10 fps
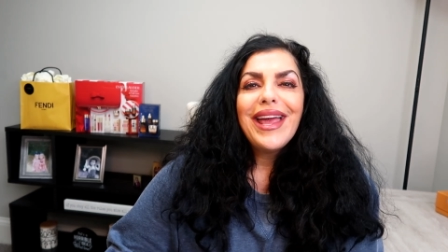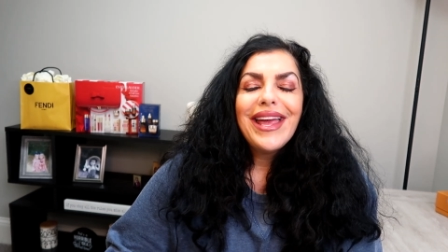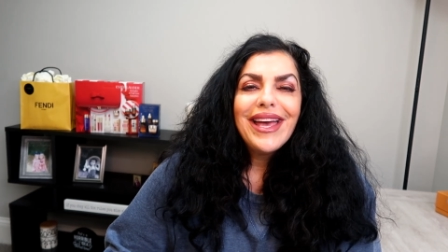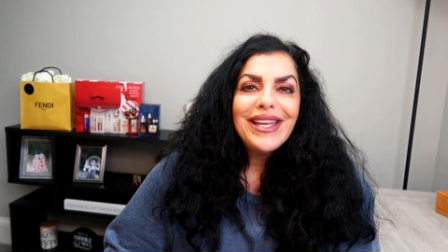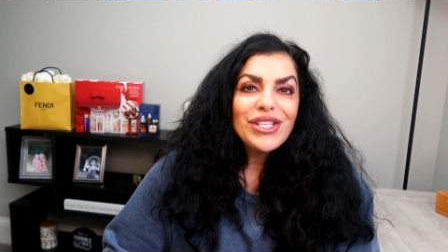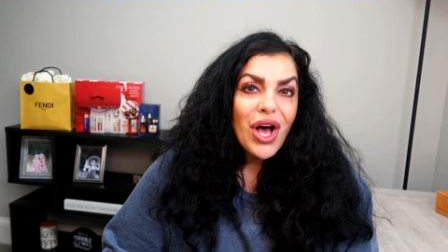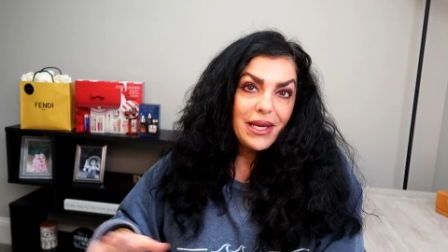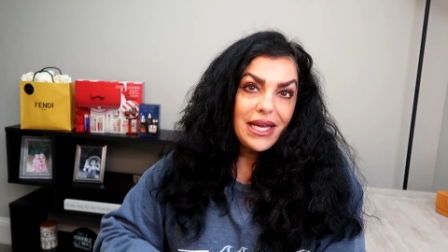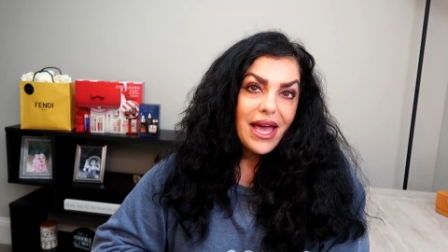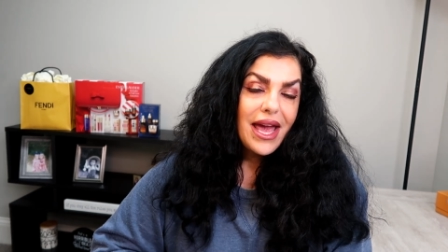and
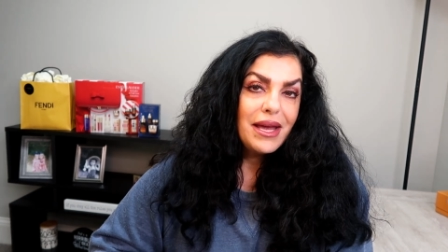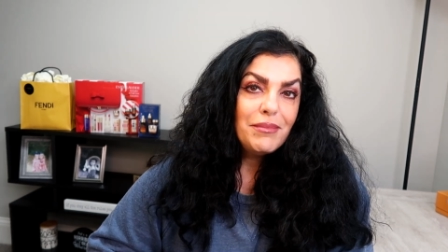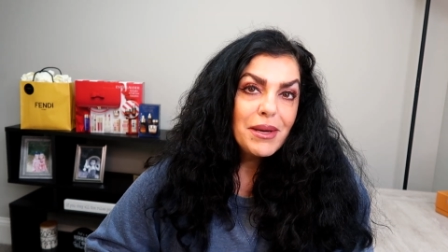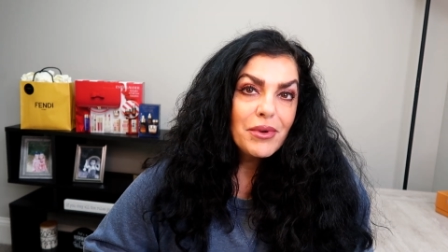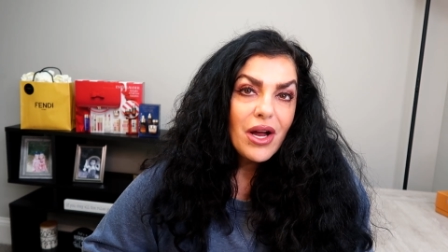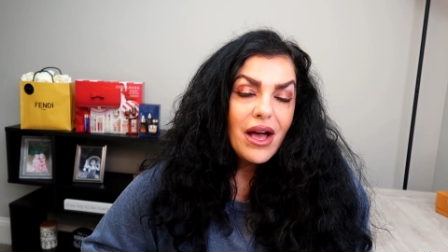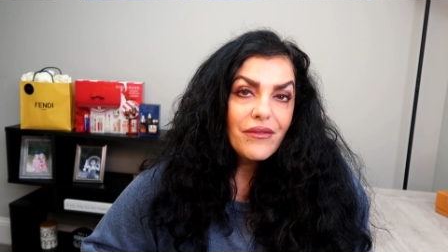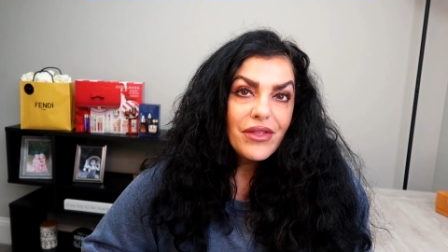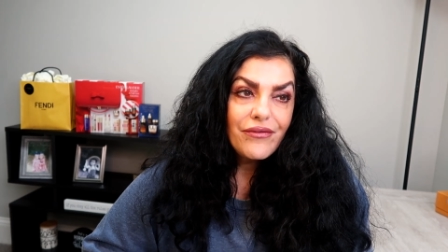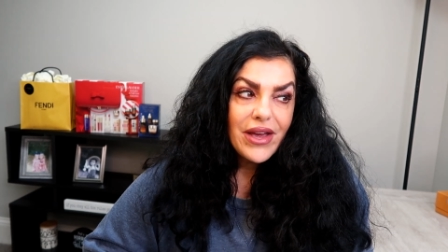be a member
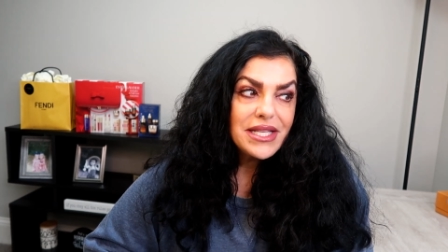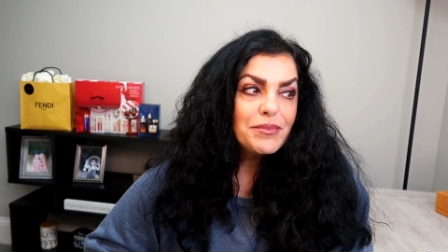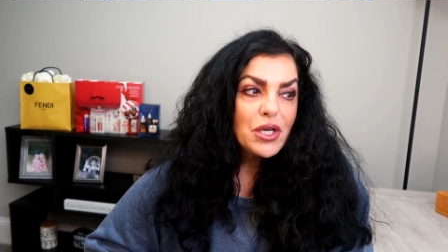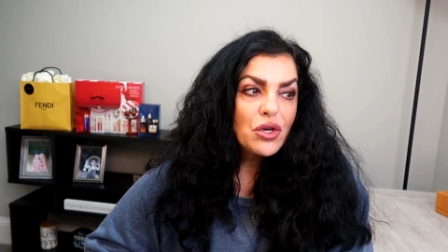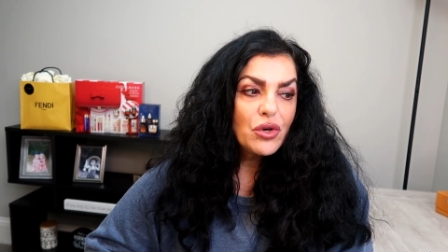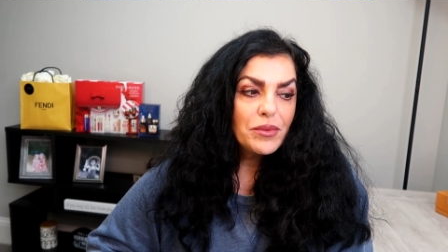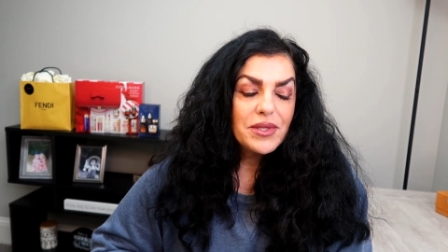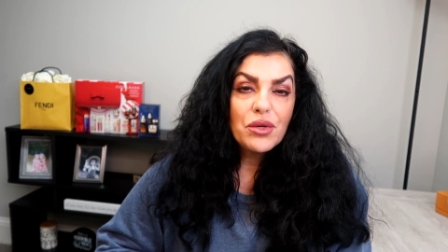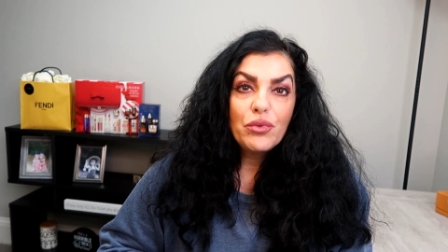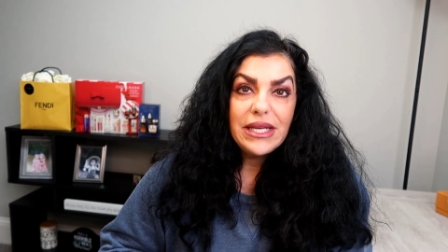of the Facebook
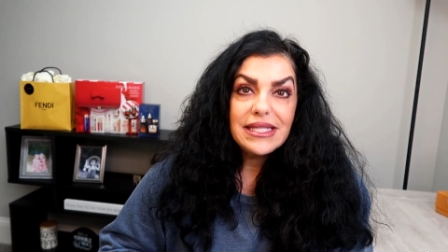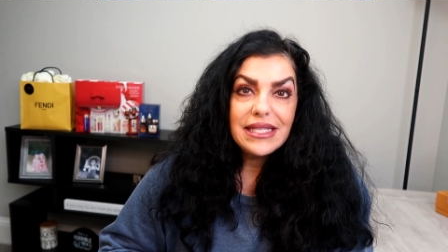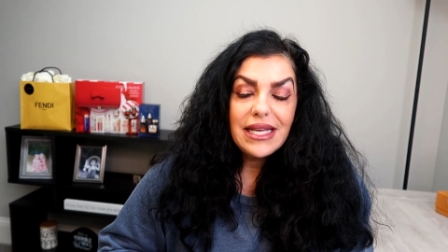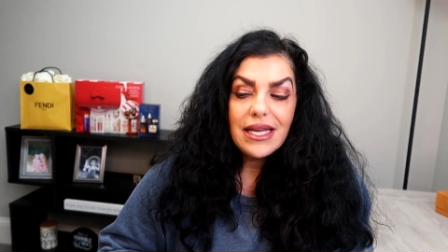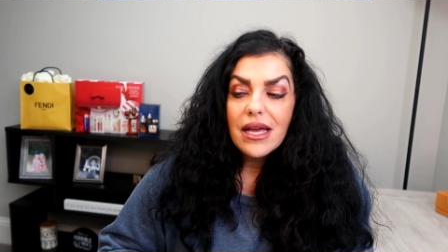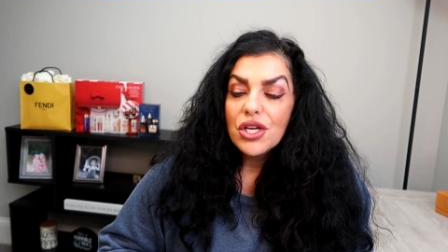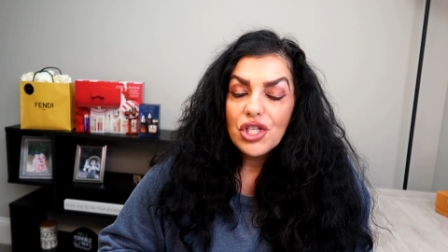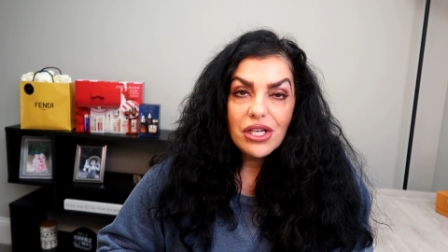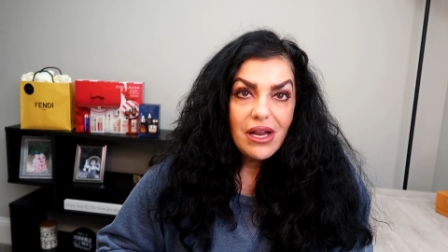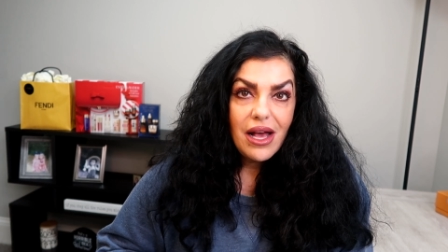groups, the Ritzy,
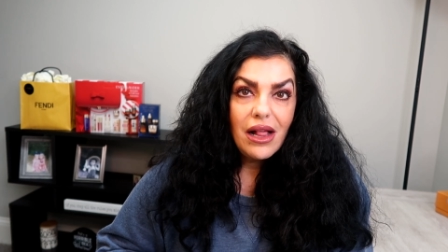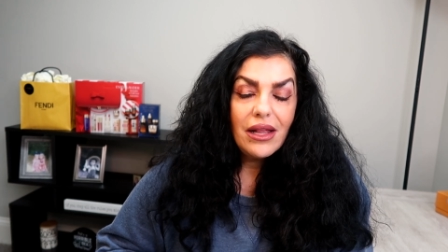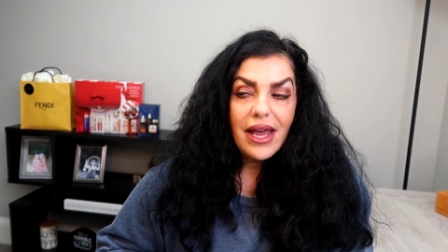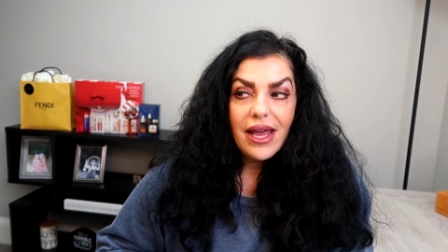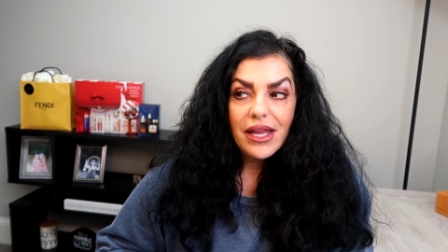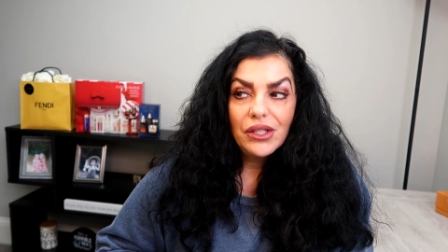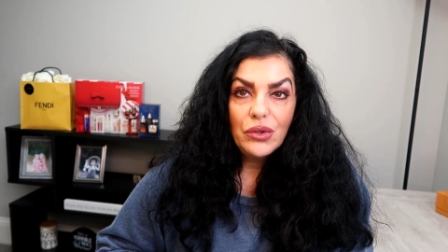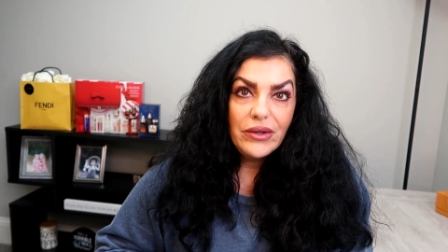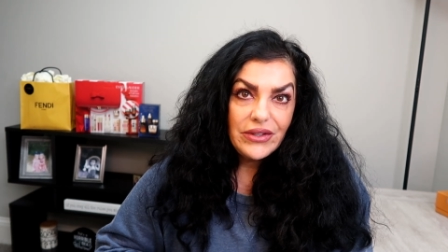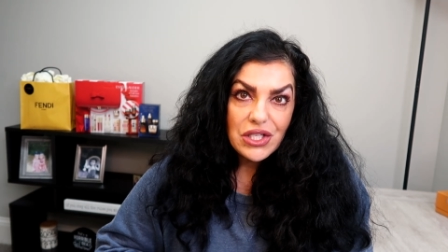Chanel, and
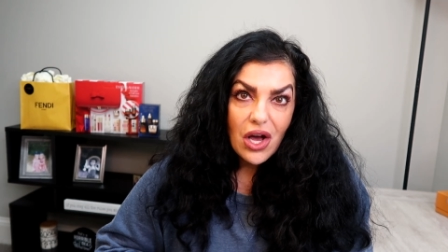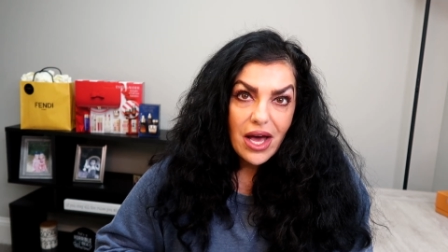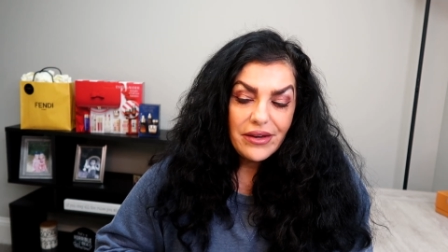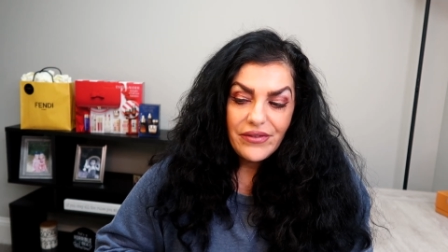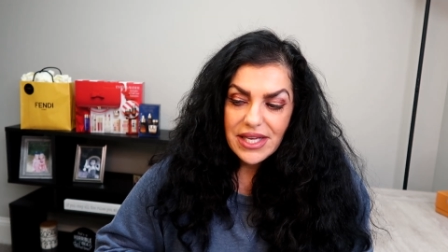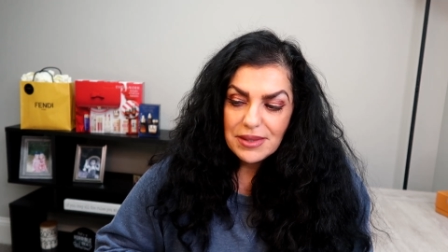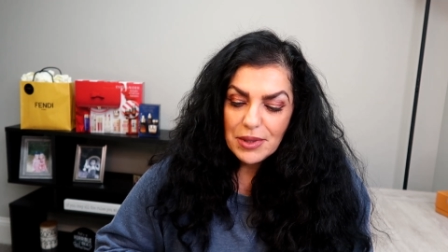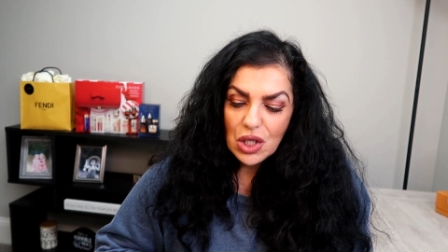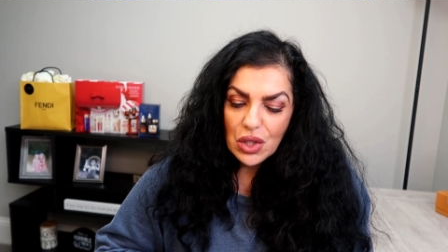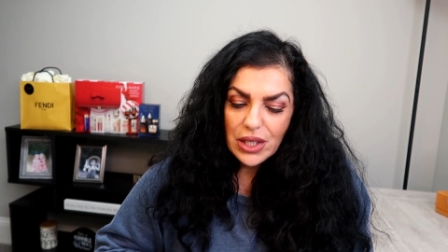Louis Vuitton
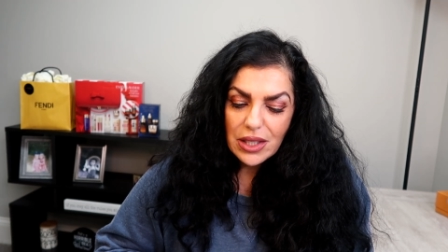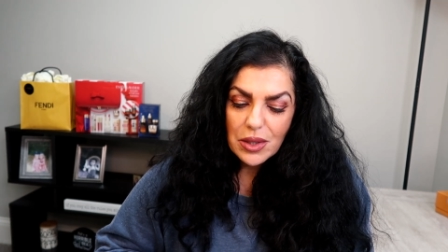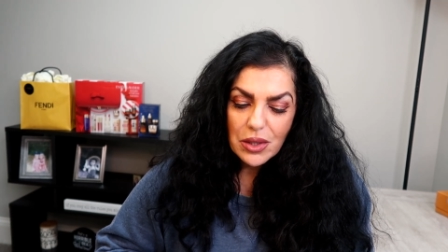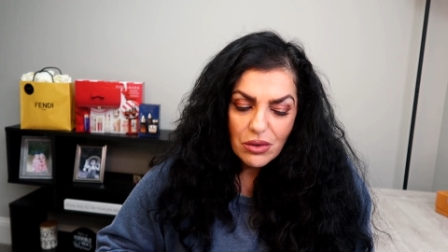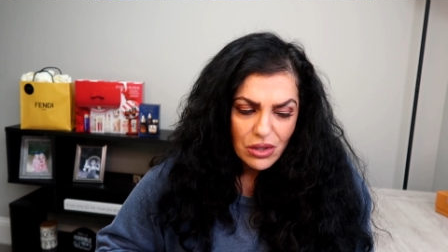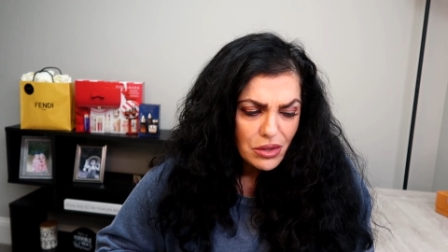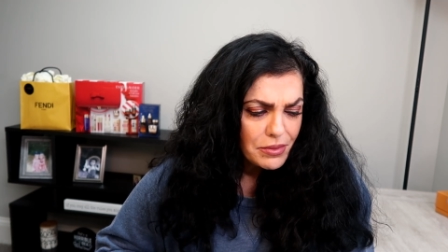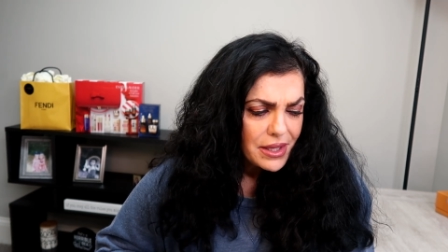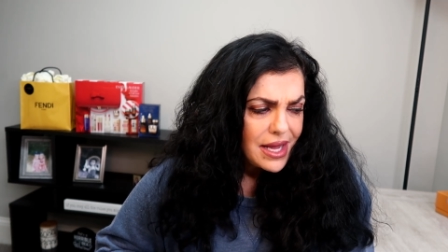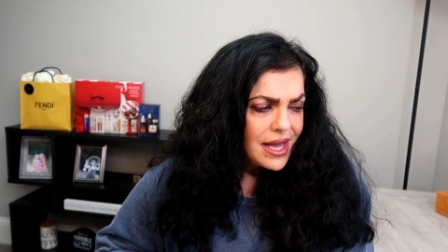Facebook
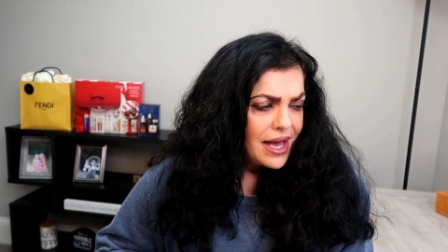group.